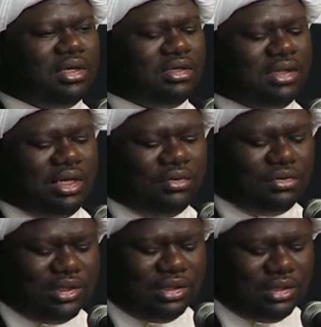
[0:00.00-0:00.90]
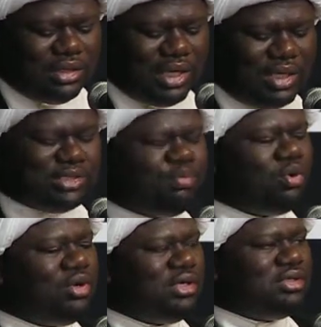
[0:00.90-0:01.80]
Now, the last
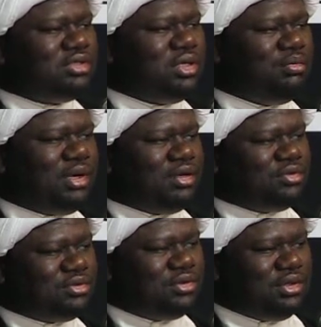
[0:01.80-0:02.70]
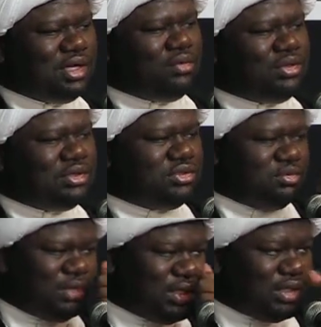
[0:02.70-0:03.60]
point that I wanted
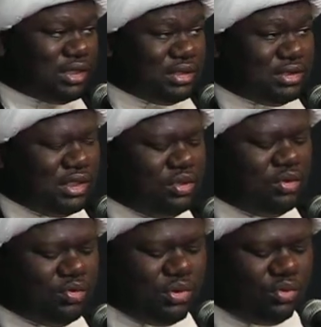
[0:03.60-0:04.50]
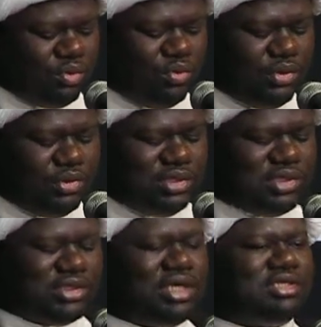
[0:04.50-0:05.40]
to make in continuing with what we were
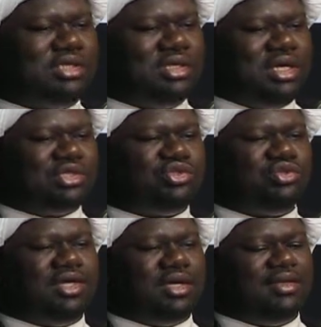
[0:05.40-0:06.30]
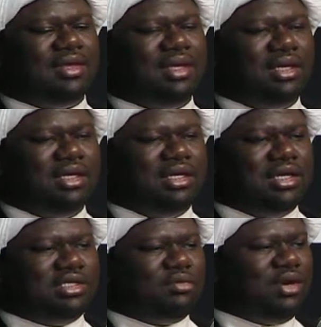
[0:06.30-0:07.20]
discussing yesterday
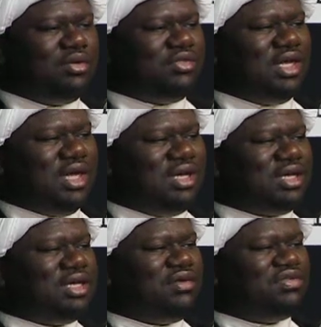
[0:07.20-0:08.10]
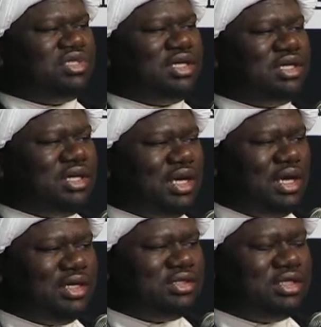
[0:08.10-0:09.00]
is about the etiquette of shaking
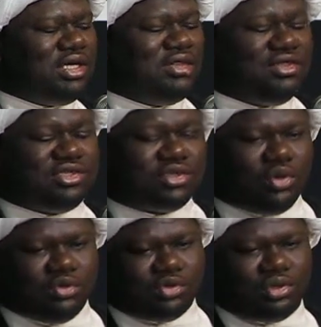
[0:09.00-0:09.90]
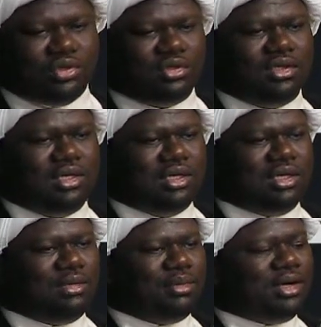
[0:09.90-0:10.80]
hands in this culture,
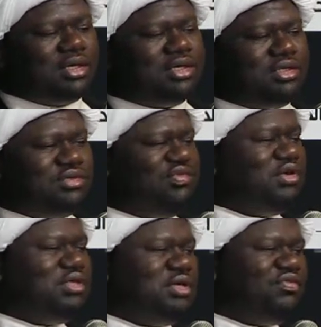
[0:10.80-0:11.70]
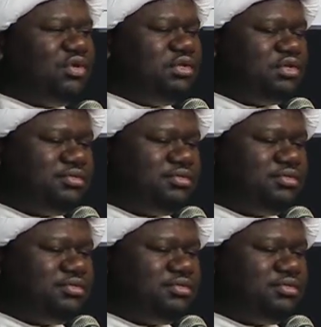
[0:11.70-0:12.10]
in America. It's very different.